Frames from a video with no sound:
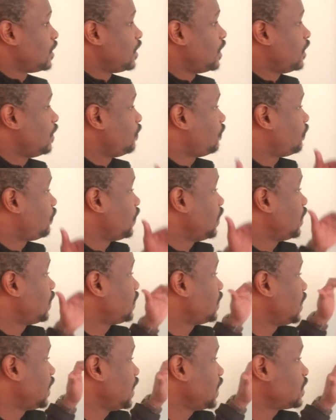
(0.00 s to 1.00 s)
if
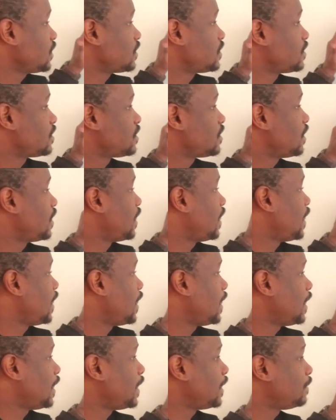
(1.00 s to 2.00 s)
it takes
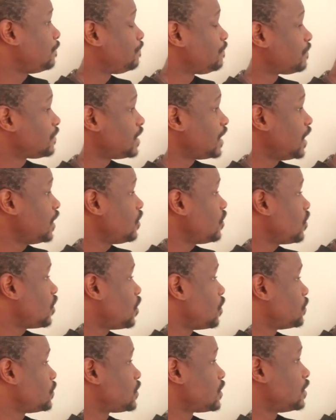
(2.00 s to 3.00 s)

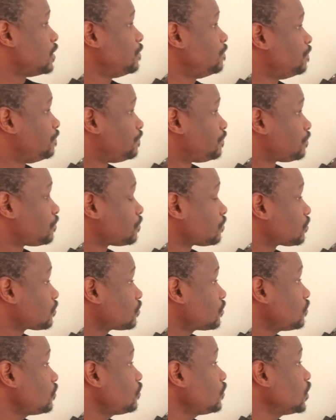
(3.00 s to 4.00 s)
10,000
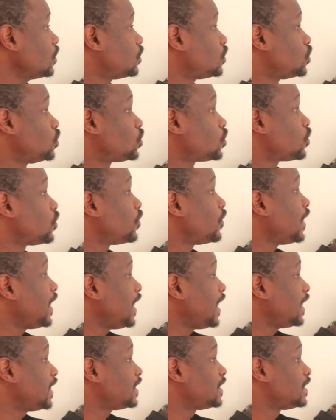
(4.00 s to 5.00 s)
to
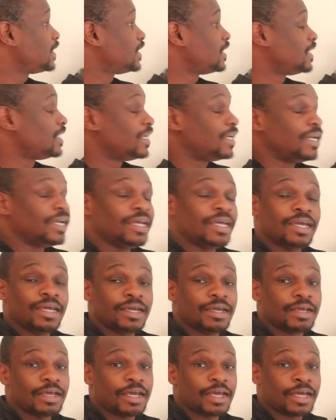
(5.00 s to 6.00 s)
create
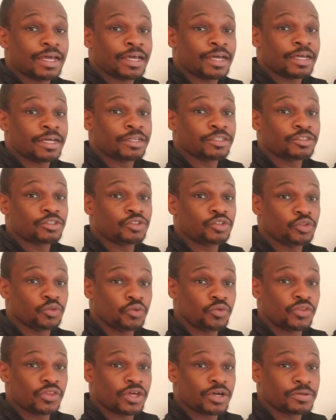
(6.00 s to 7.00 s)

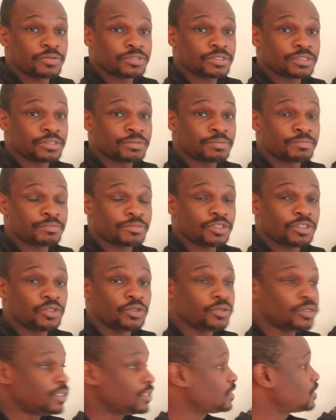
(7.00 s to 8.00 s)
2,000
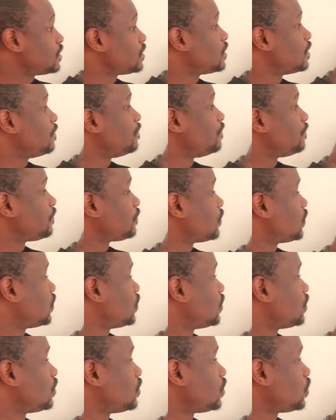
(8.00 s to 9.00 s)
units,
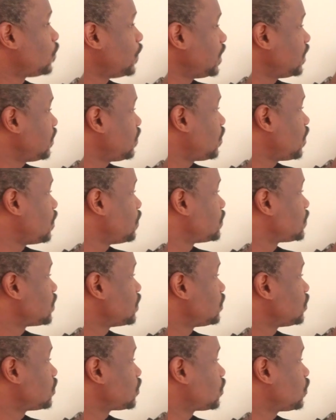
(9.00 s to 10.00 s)

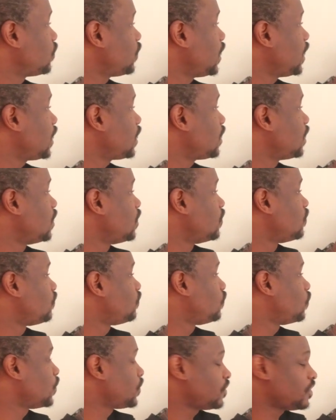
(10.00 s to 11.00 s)
20,000 to create
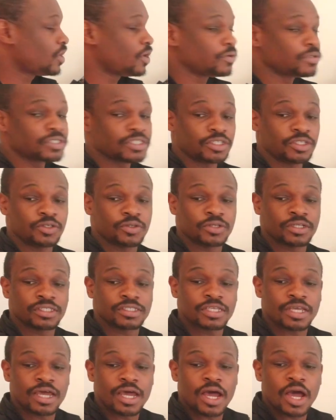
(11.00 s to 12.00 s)
4,000
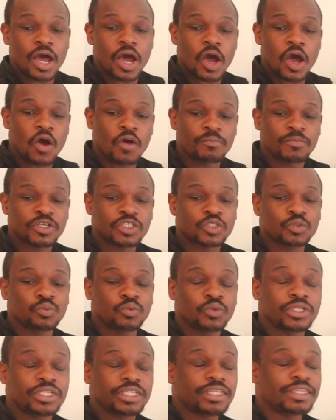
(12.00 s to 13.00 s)
units, how much
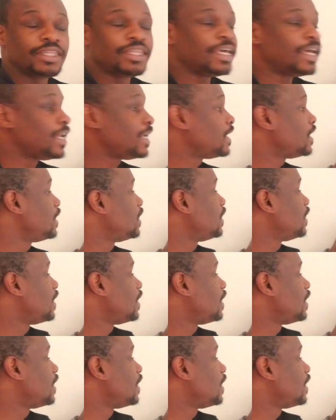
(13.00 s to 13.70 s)
would it then